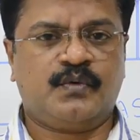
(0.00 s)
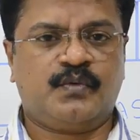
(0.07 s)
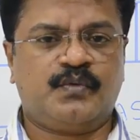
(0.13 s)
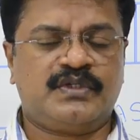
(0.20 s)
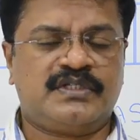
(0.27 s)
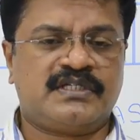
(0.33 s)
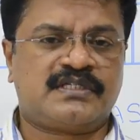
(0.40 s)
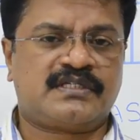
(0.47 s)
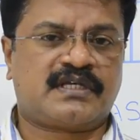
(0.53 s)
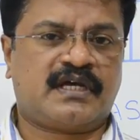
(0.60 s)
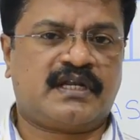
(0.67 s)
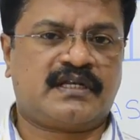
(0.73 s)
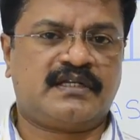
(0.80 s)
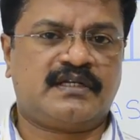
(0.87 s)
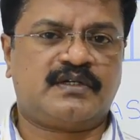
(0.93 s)
which is
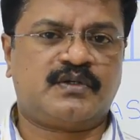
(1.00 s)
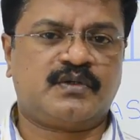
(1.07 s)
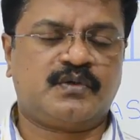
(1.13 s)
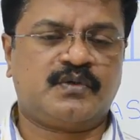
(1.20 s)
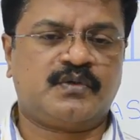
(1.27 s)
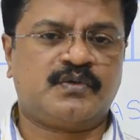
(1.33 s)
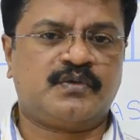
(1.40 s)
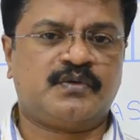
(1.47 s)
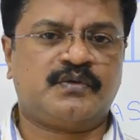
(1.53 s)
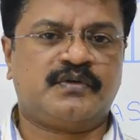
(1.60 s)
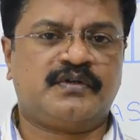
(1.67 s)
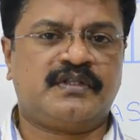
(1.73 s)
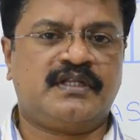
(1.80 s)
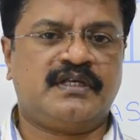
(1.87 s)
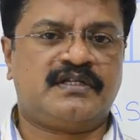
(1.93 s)
connected to
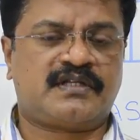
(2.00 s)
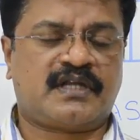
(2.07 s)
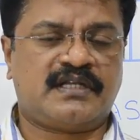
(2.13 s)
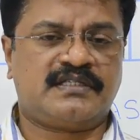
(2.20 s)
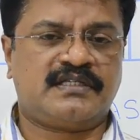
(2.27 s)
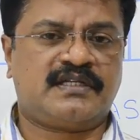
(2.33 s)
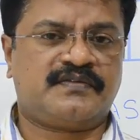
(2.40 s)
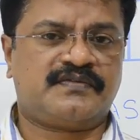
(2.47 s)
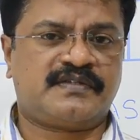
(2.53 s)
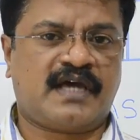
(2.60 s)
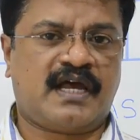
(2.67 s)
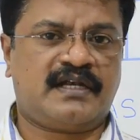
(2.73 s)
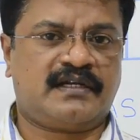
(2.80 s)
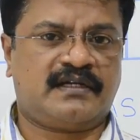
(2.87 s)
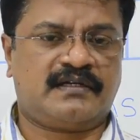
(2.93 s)
the transit of
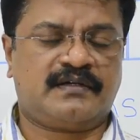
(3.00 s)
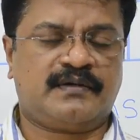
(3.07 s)
Saturn.